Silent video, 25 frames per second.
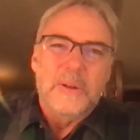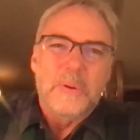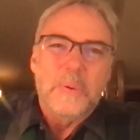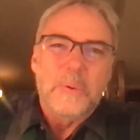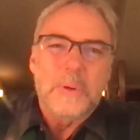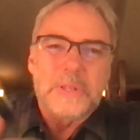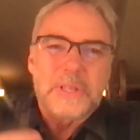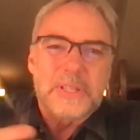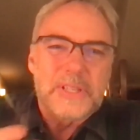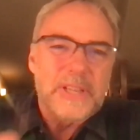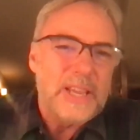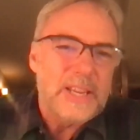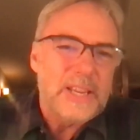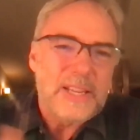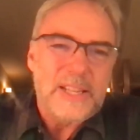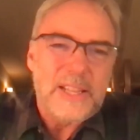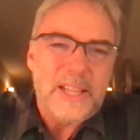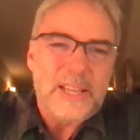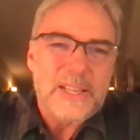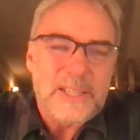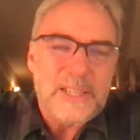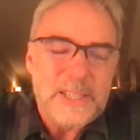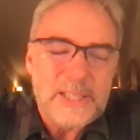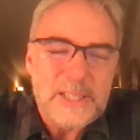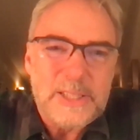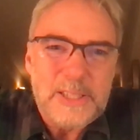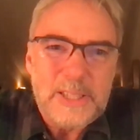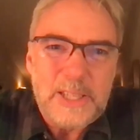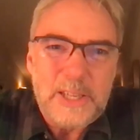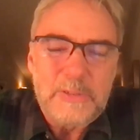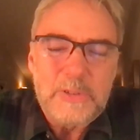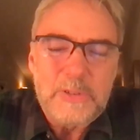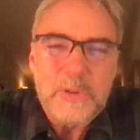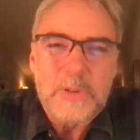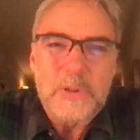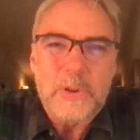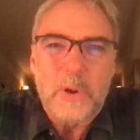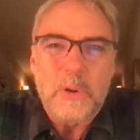Well, tonight I'd like to just
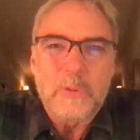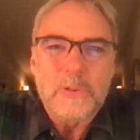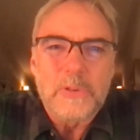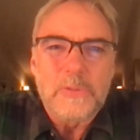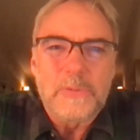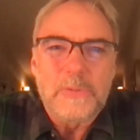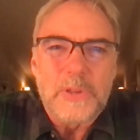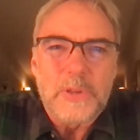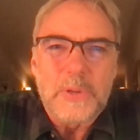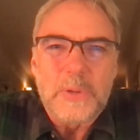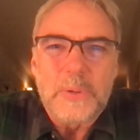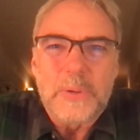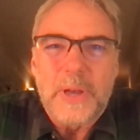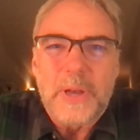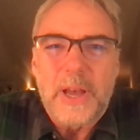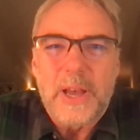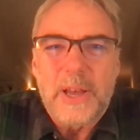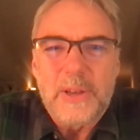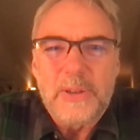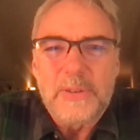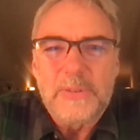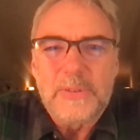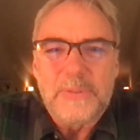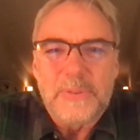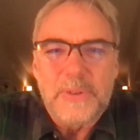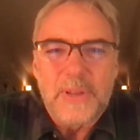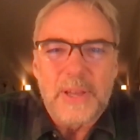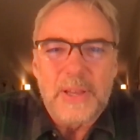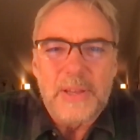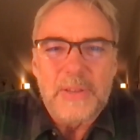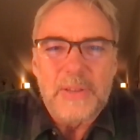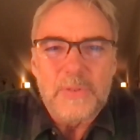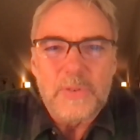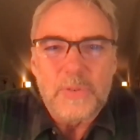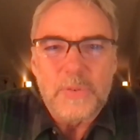give you an overview of uh,